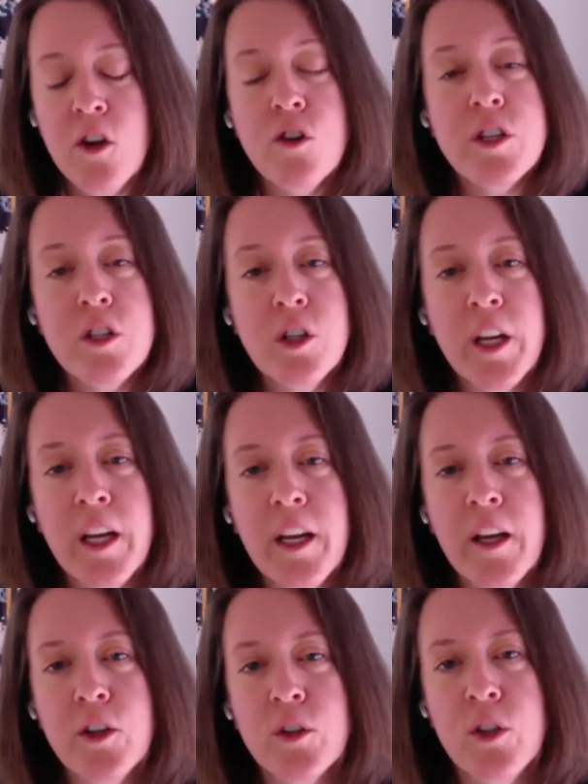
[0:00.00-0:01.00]
then you're just
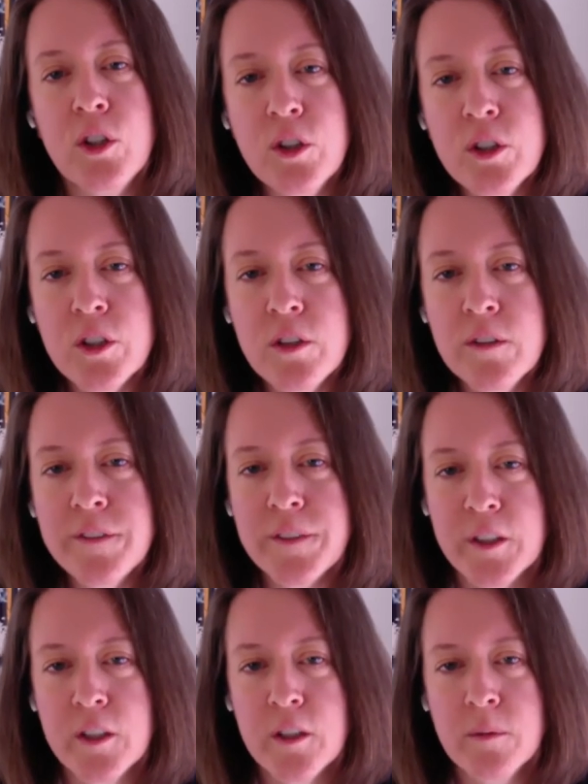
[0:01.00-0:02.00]
looking at your local
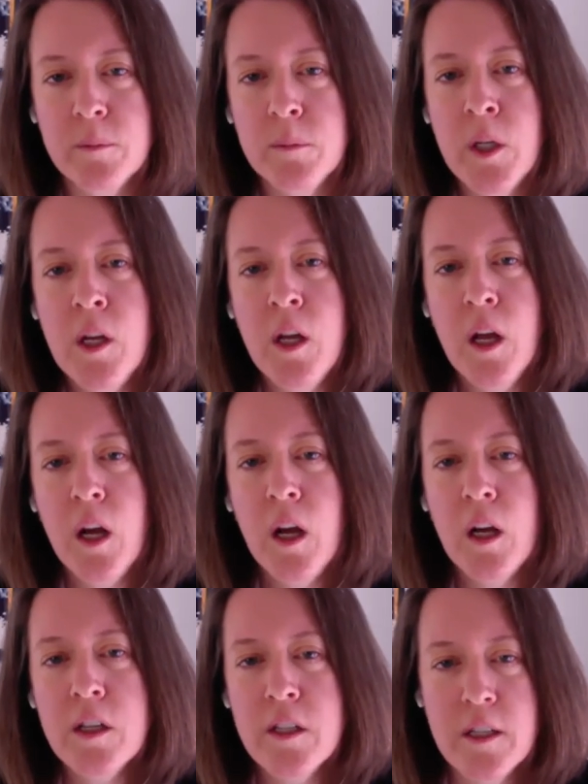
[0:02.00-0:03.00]
firm
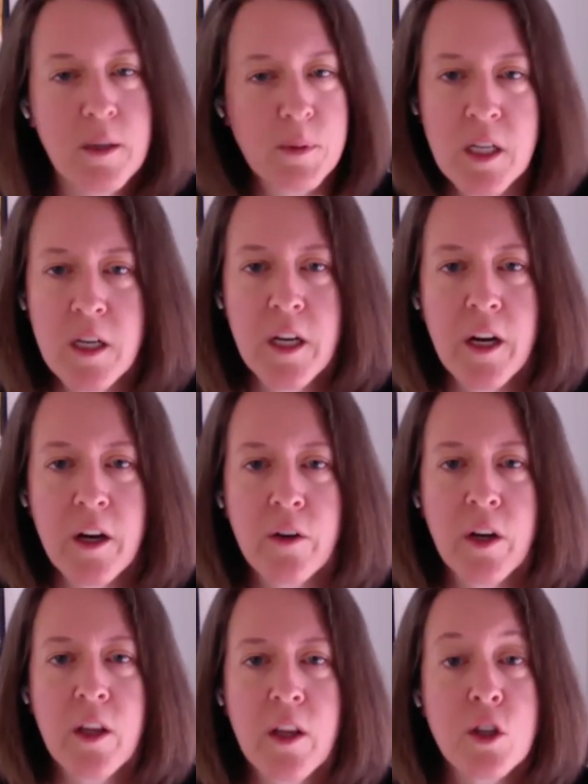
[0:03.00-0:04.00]
uh, as a
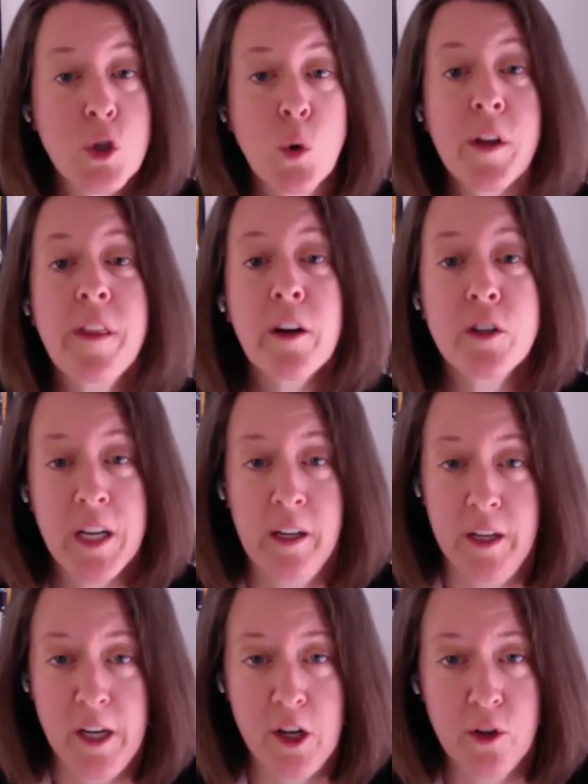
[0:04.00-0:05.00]
subsidiary, the story they're
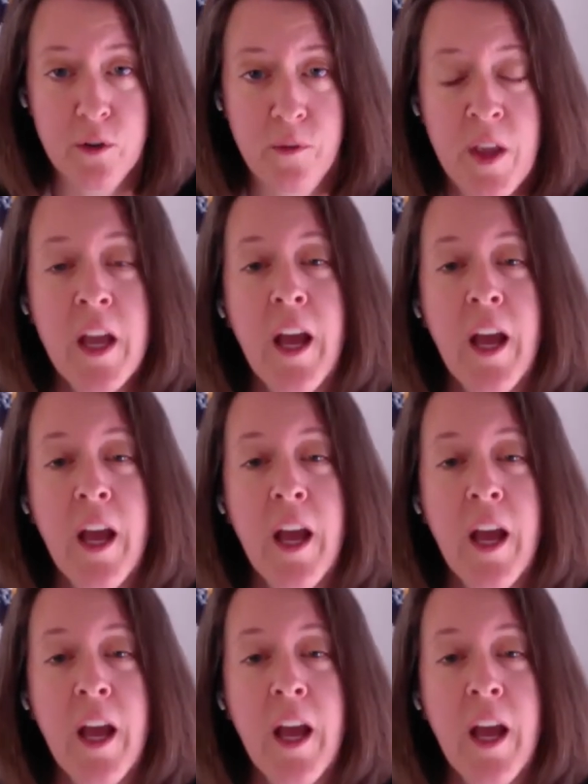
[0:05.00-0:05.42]
telling you.